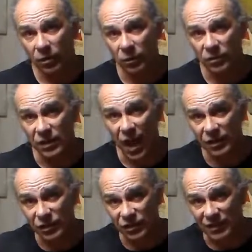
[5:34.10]
Those
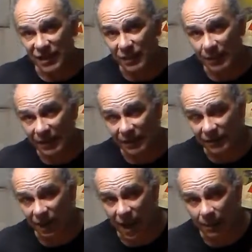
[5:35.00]
notches need to be at the
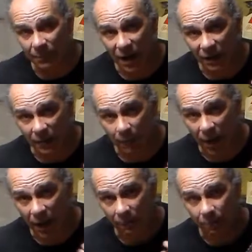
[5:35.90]
top, not at the
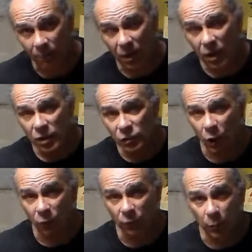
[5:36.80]
bottom.
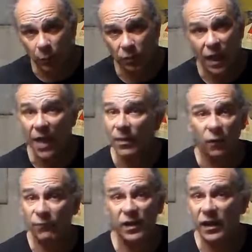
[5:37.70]
So if you put, and
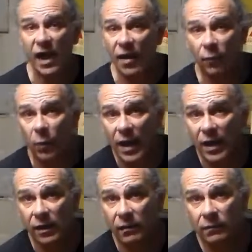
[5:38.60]
they'll fit in either way.